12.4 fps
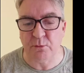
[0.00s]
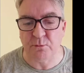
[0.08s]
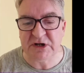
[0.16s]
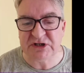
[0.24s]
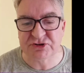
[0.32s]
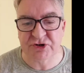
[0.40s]

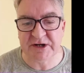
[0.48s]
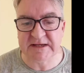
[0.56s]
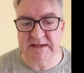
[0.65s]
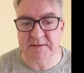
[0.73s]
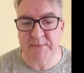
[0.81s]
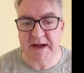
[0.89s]
We try to
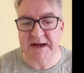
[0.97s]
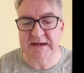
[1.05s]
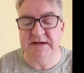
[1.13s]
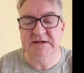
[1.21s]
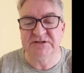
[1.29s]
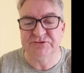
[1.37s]
get
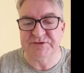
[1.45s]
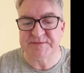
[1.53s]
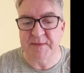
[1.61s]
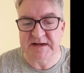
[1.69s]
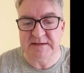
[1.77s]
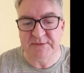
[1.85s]
back to as
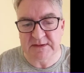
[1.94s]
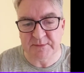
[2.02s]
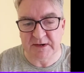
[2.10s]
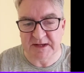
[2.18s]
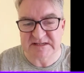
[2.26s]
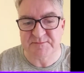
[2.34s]
many
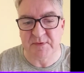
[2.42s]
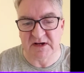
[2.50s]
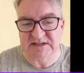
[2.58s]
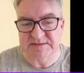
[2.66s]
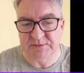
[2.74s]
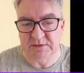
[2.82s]
people as
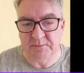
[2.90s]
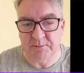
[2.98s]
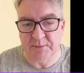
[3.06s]
possible.